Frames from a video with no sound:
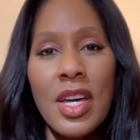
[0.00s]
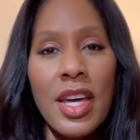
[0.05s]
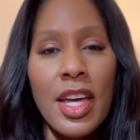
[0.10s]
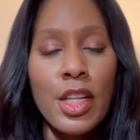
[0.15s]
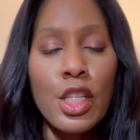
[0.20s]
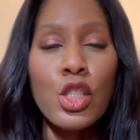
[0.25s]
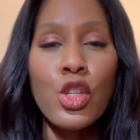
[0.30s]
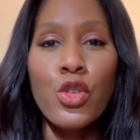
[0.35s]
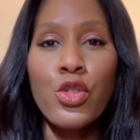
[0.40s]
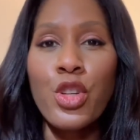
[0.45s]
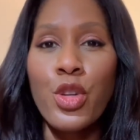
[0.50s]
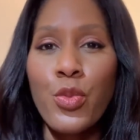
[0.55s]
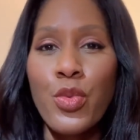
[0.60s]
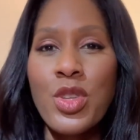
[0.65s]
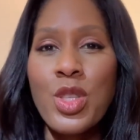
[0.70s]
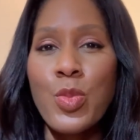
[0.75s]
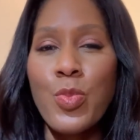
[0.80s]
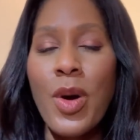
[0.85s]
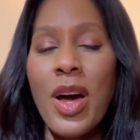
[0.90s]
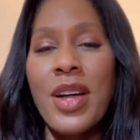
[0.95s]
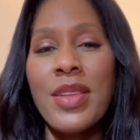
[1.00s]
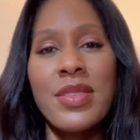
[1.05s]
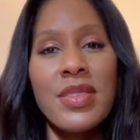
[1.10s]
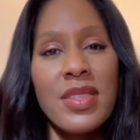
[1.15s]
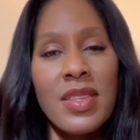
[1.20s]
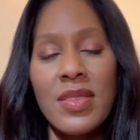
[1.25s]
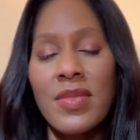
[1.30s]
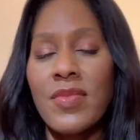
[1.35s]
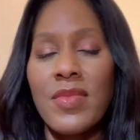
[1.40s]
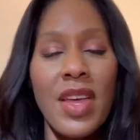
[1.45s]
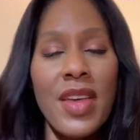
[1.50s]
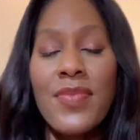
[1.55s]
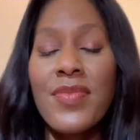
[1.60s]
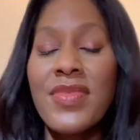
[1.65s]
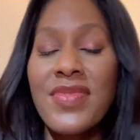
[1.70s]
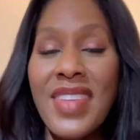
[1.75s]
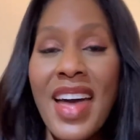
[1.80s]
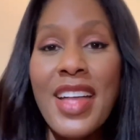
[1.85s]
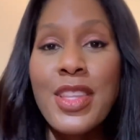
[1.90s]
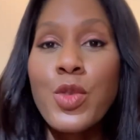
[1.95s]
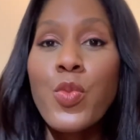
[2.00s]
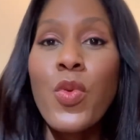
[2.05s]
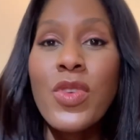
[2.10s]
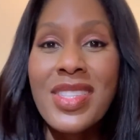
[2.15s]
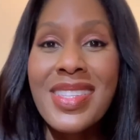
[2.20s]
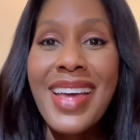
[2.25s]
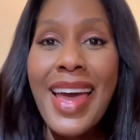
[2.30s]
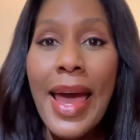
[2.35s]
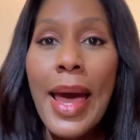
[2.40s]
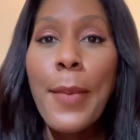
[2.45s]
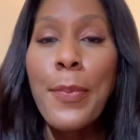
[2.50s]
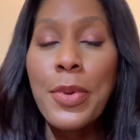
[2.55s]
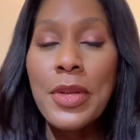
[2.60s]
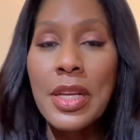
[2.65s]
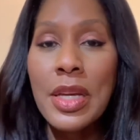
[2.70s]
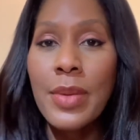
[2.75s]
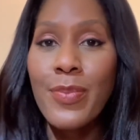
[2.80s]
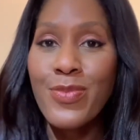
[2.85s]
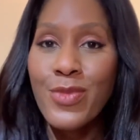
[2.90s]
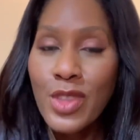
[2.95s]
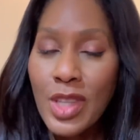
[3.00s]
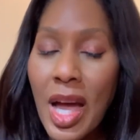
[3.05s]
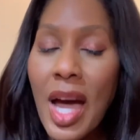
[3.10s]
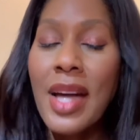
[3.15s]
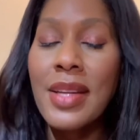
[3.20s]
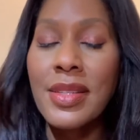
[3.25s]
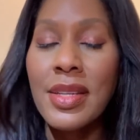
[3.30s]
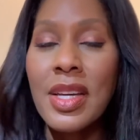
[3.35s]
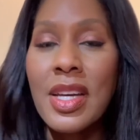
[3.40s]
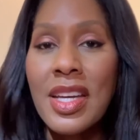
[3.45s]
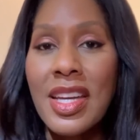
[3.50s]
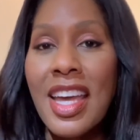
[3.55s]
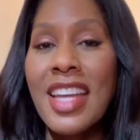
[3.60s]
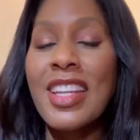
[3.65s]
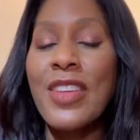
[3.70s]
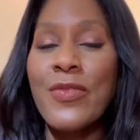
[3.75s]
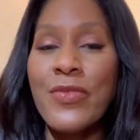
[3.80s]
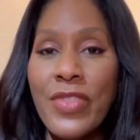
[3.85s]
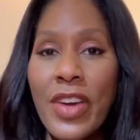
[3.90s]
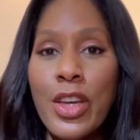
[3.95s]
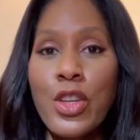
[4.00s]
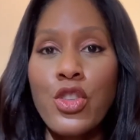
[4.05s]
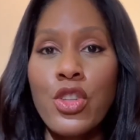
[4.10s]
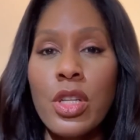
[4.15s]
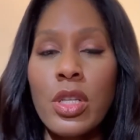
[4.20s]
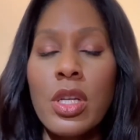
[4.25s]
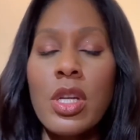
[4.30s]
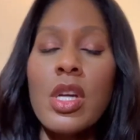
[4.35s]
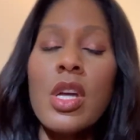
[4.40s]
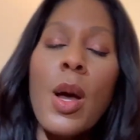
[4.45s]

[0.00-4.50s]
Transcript: an allergic response and, and that's what's happening, not an infection